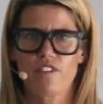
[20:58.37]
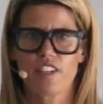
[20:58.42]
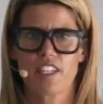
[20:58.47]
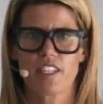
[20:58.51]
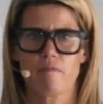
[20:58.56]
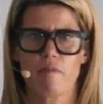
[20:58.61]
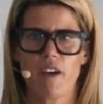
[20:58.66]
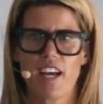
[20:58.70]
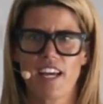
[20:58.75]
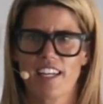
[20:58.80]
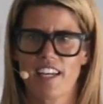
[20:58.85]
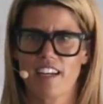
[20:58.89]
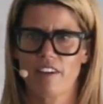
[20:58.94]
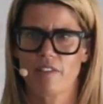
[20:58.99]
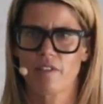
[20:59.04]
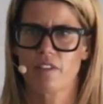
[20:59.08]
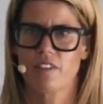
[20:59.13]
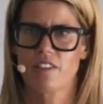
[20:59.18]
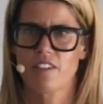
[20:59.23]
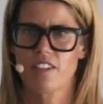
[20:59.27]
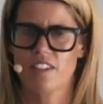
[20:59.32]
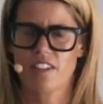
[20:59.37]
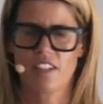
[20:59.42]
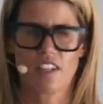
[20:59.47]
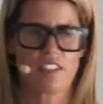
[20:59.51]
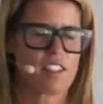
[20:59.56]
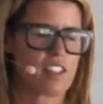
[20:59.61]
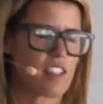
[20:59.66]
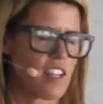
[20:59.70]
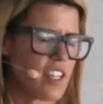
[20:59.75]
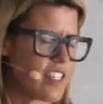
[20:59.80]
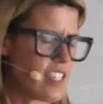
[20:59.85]
these man hours
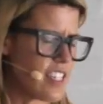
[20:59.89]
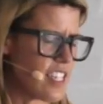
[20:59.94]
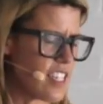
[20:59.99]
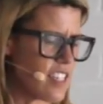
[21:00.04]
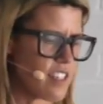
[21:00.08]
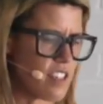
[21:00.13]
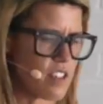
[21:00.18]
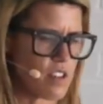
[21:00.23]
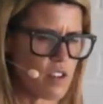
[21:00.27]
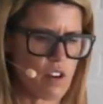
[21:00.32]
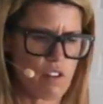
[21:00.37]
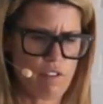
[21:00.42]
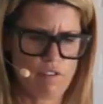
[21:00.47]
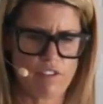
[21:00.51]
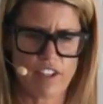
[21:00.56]
discussing ideas in the